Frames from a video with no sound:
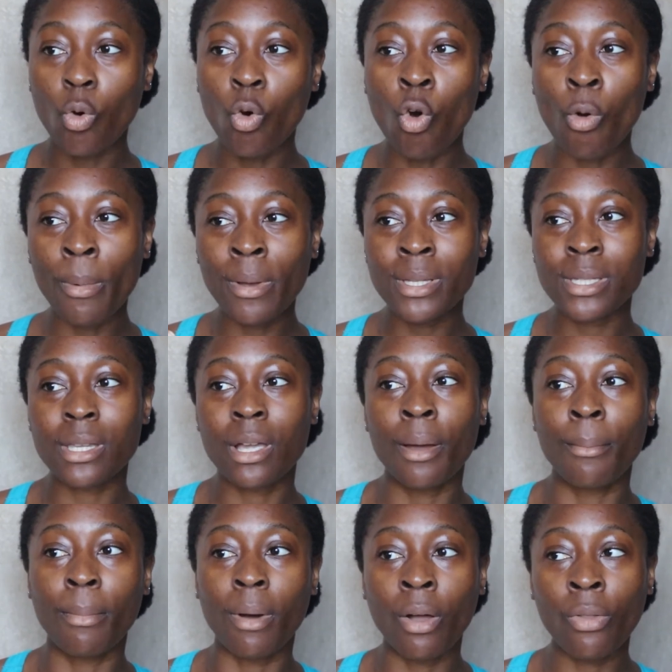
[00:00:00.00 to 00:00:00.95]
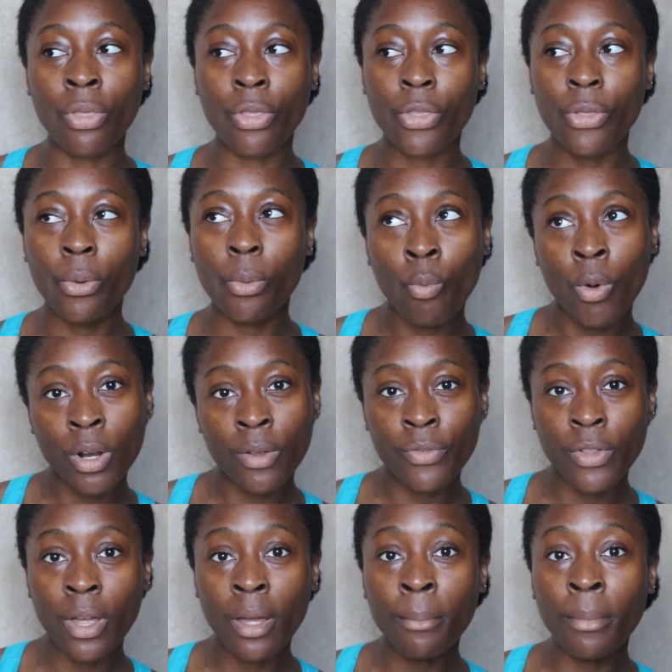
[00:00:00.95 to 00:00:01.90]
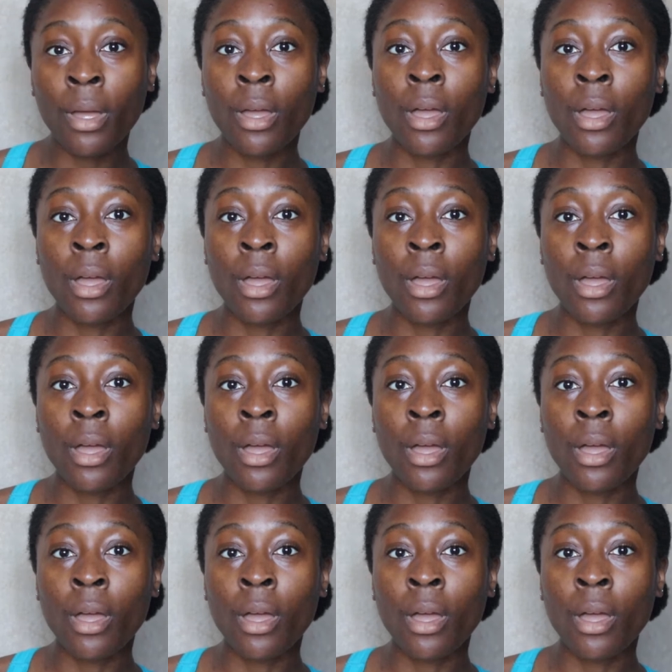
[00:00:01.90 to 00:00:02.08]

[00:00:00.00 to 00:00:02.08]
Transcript: Almost a month, one of them.